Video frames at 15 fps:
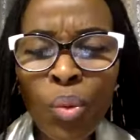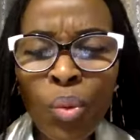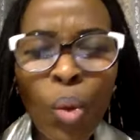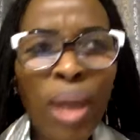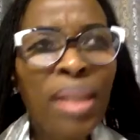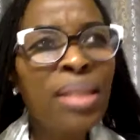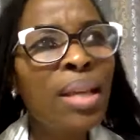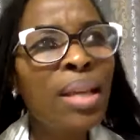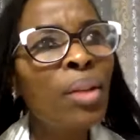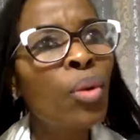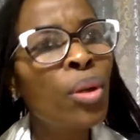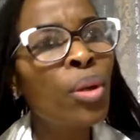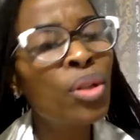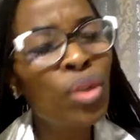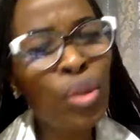What is that
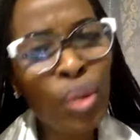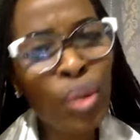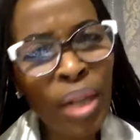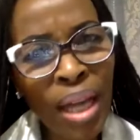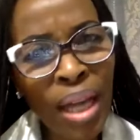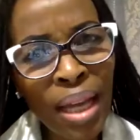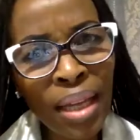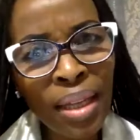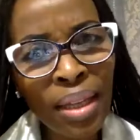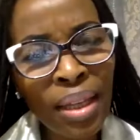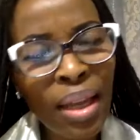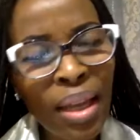going to look like?